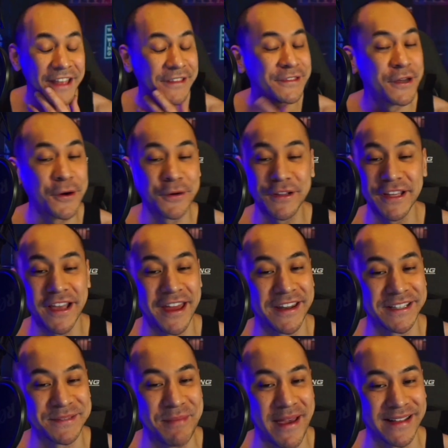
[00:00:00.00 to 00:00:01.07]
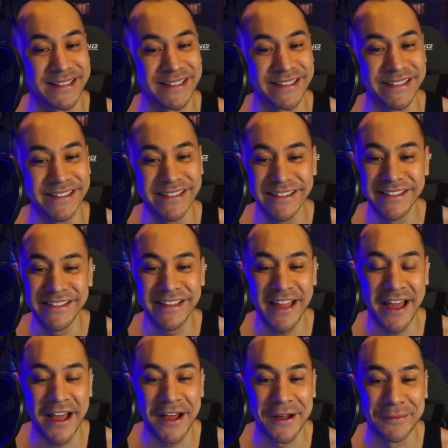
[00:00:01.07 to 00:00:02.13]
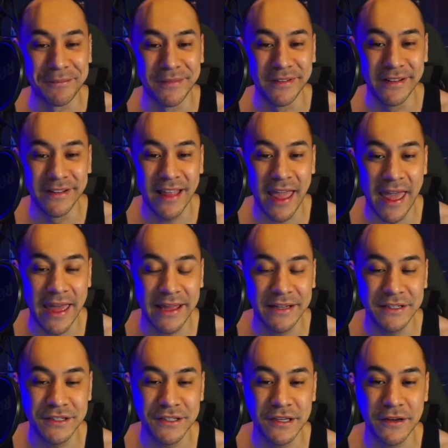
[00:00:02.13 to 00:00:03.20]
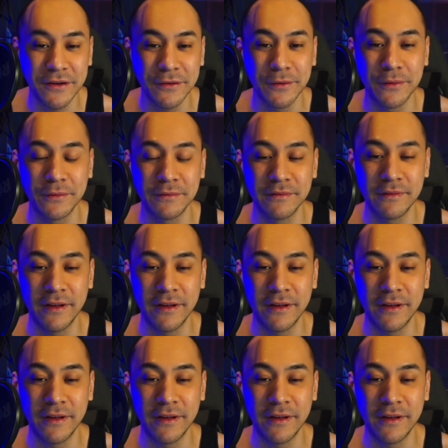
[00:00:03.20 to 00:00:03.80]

Totally unexpected. And so